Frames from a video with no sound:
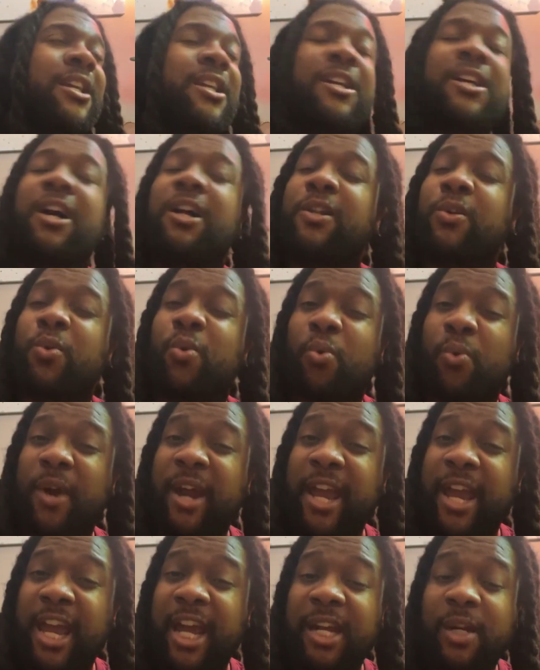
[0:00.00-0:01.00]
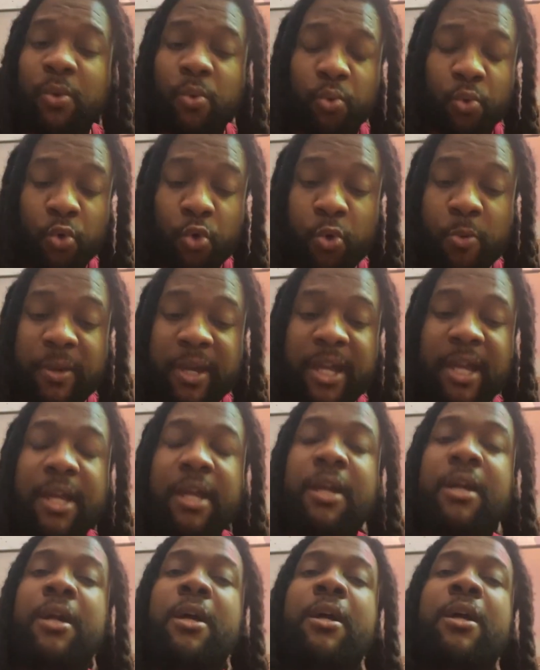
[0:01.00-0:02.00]
the color red,
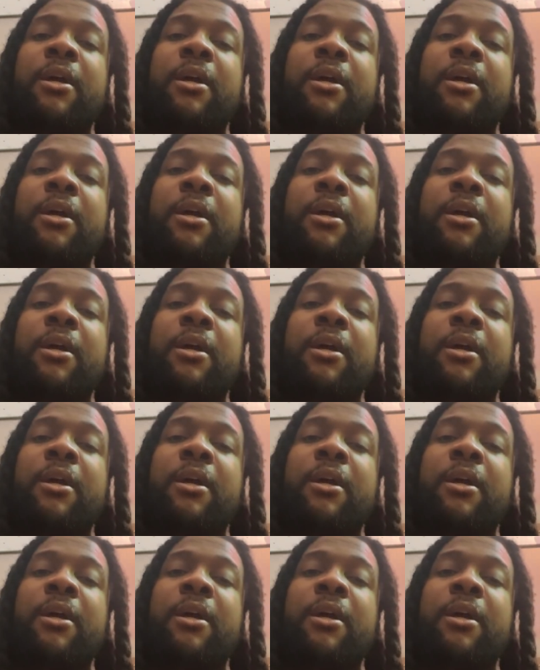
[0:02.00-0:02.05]
ruby.